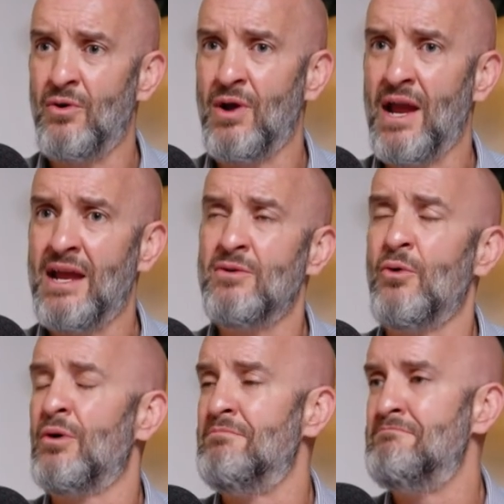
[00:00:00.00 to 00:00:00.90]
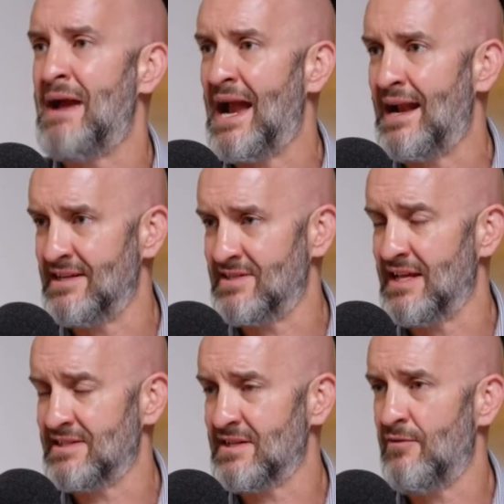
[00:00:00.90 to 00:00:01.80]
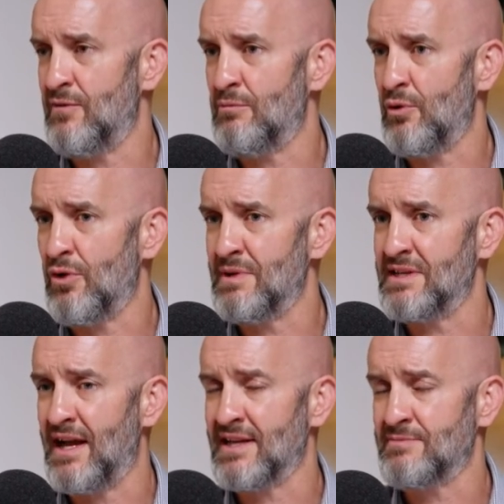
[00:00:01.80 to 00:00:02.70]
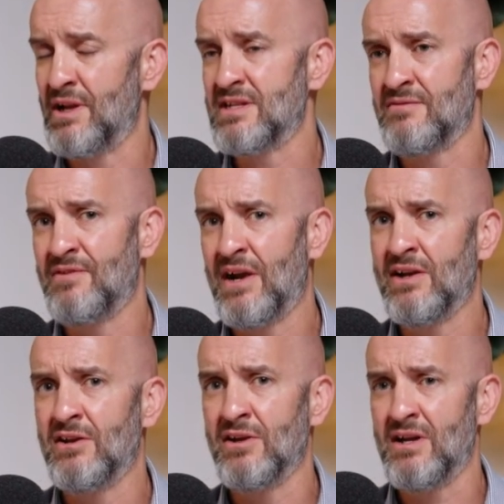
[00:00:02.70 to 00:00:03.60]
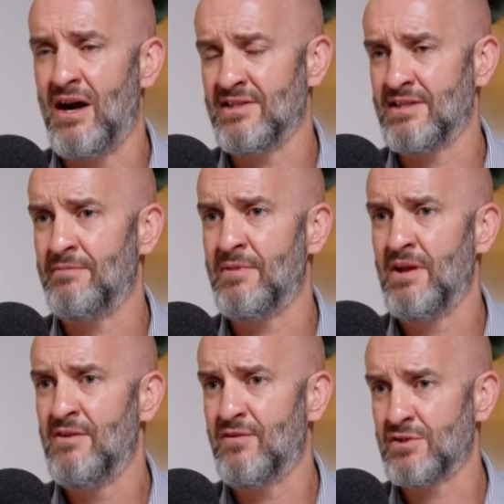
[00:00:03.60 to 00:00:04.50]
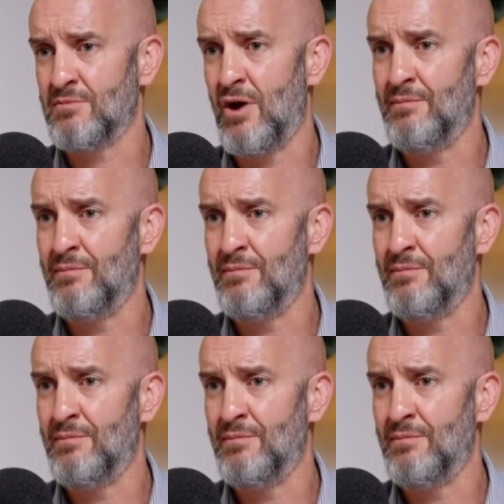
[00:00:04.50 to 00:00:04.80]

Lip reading: and or manage that self-employment tax, but it's a very good concept for small